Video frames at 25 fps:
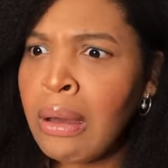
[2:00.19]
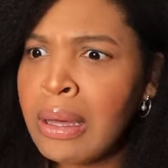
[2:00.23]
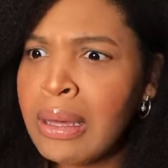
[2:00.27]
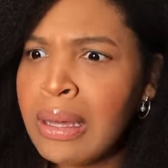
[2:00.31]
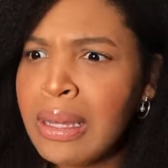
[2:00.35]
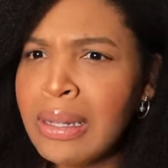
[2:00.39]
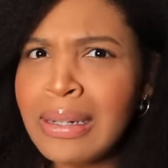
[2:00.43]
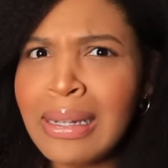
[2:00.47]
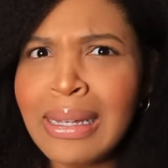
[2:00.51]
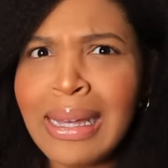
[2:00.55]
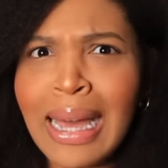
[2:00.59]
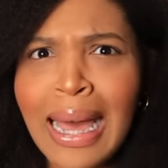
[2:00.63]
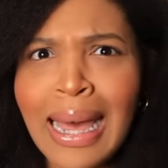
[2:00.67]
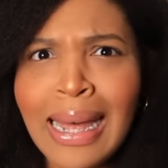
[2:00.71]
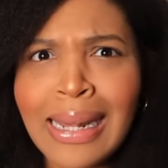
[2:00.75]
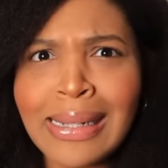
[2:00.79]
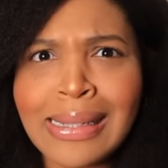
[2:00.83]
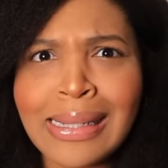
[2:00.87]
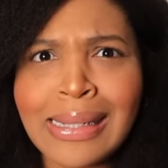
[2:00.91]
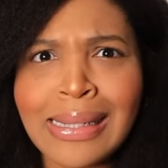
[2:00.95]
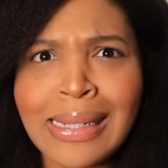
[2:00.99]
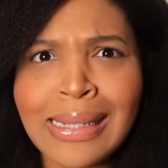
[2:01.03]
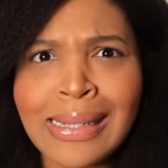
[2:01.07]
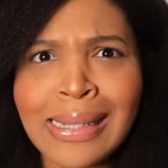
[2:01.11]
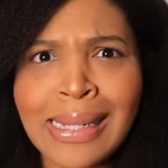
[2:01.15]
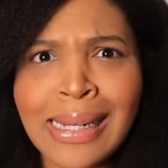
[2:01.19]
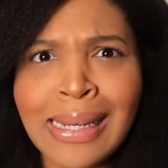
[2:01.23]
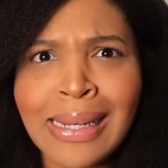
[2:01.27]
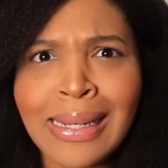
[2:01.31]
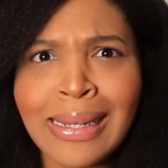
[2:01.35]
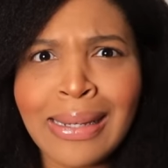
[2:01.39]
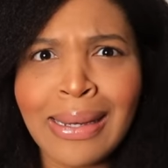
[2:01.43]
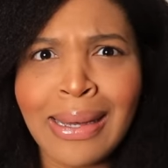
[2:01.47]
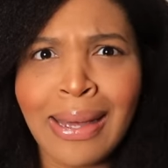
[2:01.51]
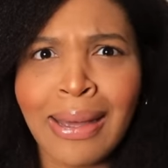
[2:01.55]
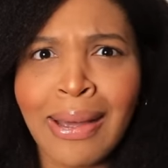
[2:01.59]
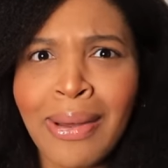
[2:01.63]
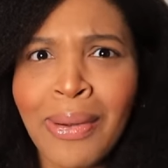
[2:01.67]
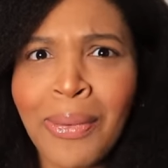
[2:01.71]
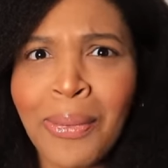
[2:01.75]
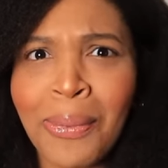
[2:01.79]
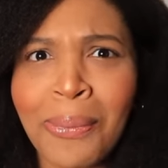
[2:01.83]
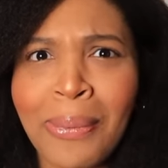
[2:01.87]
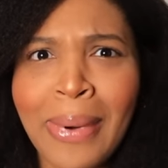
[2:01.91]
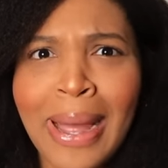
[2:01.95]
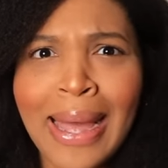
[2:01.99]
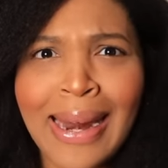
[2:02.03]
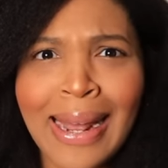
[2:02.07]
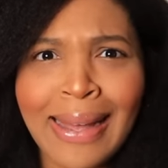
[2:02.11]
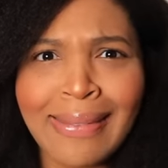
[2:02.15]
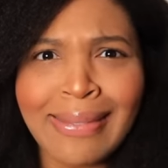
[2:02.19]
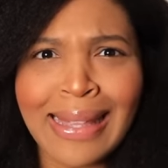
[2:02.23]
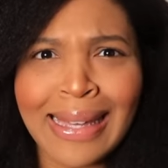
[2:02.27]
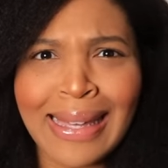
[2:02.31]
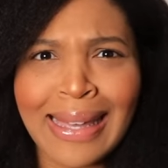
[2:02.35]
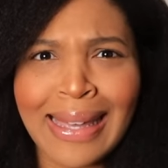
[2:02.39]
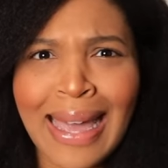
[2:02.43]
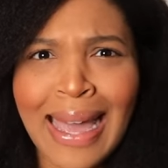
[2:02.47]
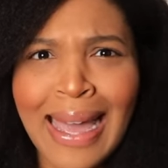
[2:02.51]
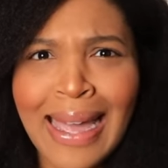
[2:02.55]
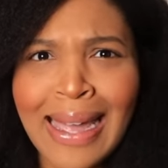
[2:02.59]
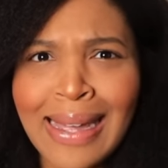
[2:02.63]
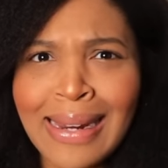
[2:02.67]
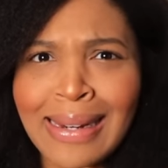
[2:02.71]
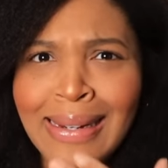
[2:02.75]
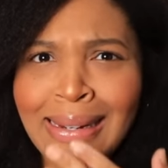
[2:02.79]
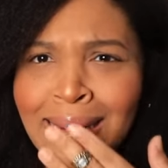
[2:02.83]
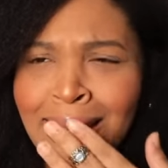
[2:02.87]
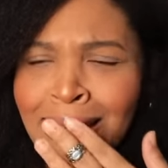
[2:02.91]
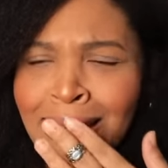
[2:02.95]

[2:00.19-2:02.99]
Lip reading: God, Sissy. Right out the gate.